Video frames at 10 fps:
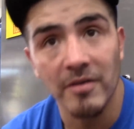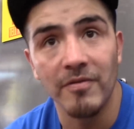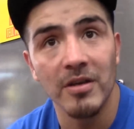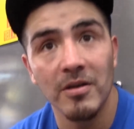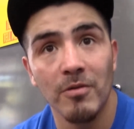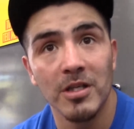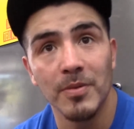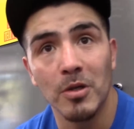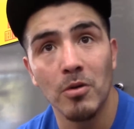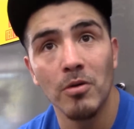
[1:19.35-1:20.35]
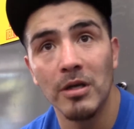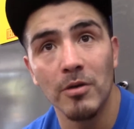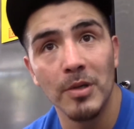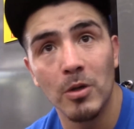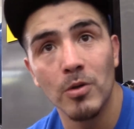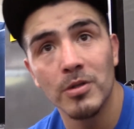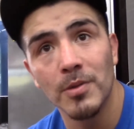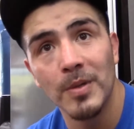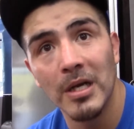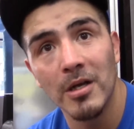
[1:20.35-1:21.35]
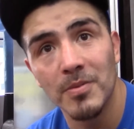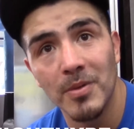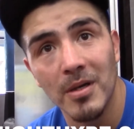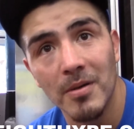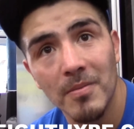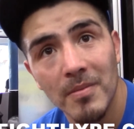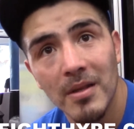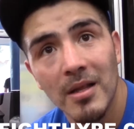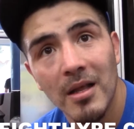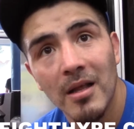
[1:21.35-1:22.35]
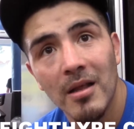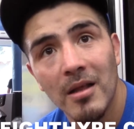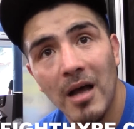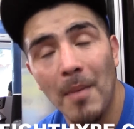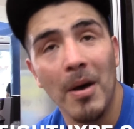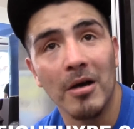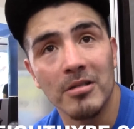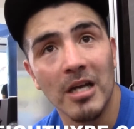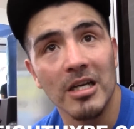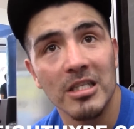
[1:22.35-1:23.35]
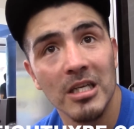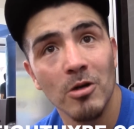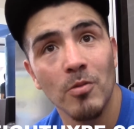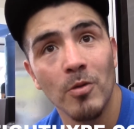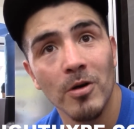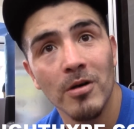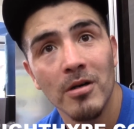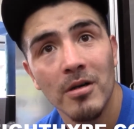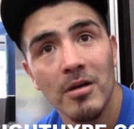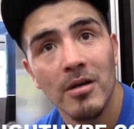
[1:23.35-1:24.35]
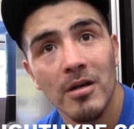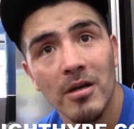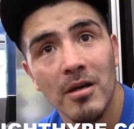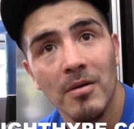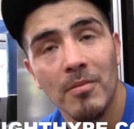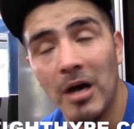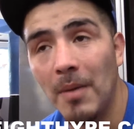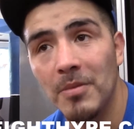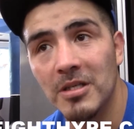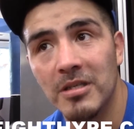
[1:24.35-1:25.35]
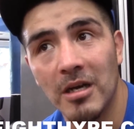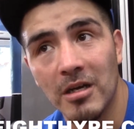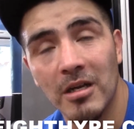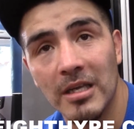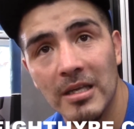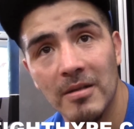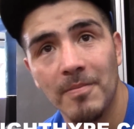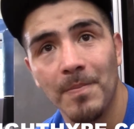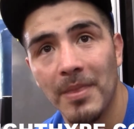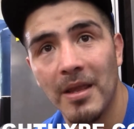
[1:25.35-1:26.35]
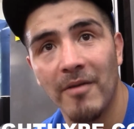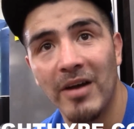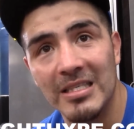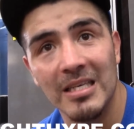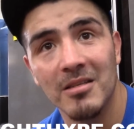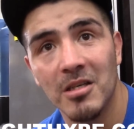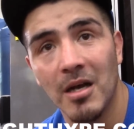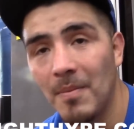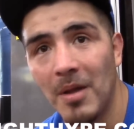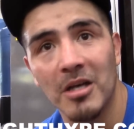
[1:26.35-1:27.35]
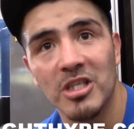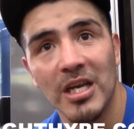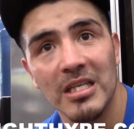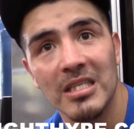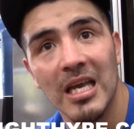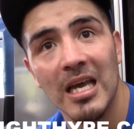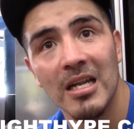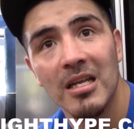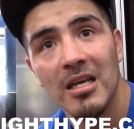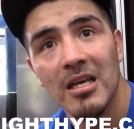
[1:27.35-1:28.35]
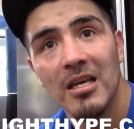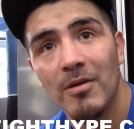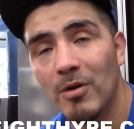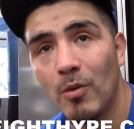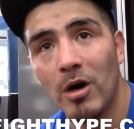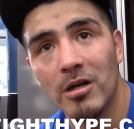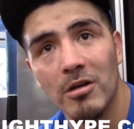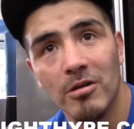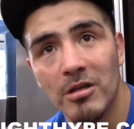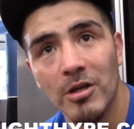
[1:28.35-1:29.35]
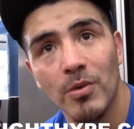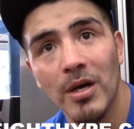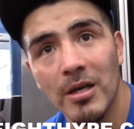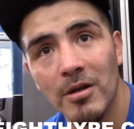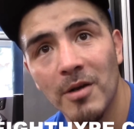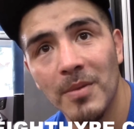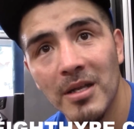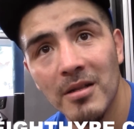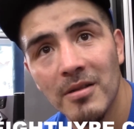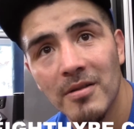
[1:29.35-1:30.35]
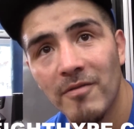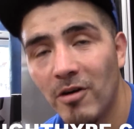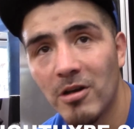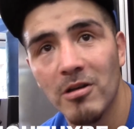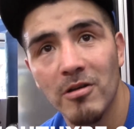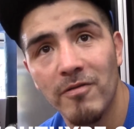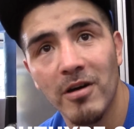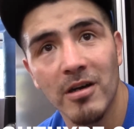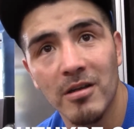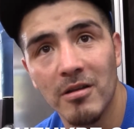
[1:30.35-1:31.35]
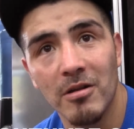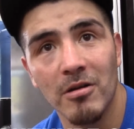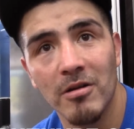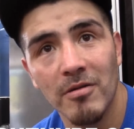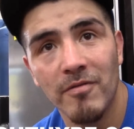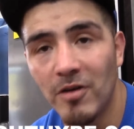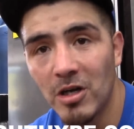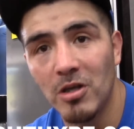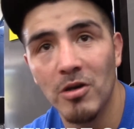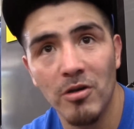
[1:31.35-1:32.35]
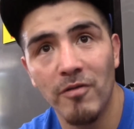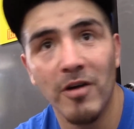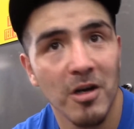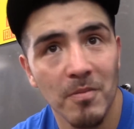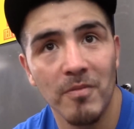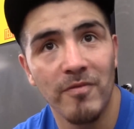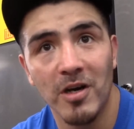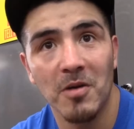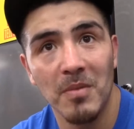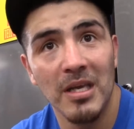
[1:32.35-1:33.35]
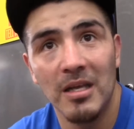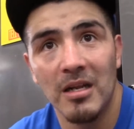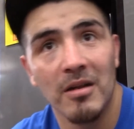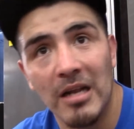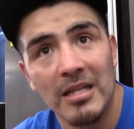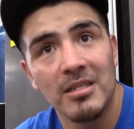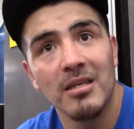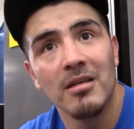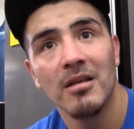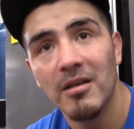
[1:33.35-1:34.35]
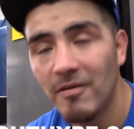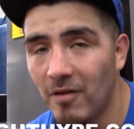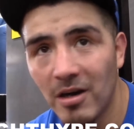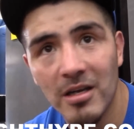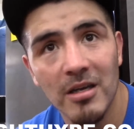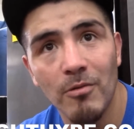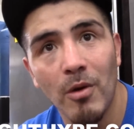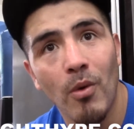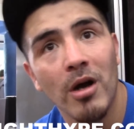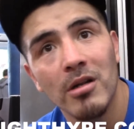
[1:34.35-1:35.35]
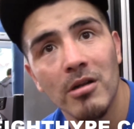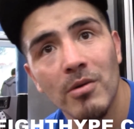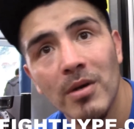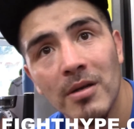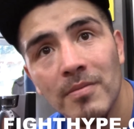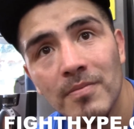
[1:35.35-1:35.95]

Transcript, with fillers: If he wants to be cool, he could be cool with somebody else. But I'm not gonna talk shit no more. Mm -hmm. But I'm just not gonna. If I see a child, I'm not gonna shake his hand we're gonna walk, look the other way. You know what I mean? Fuck you, you fuck, you know, fuck you, you fuck, fuck me, and that's it. Fuck it, and we walk the other way.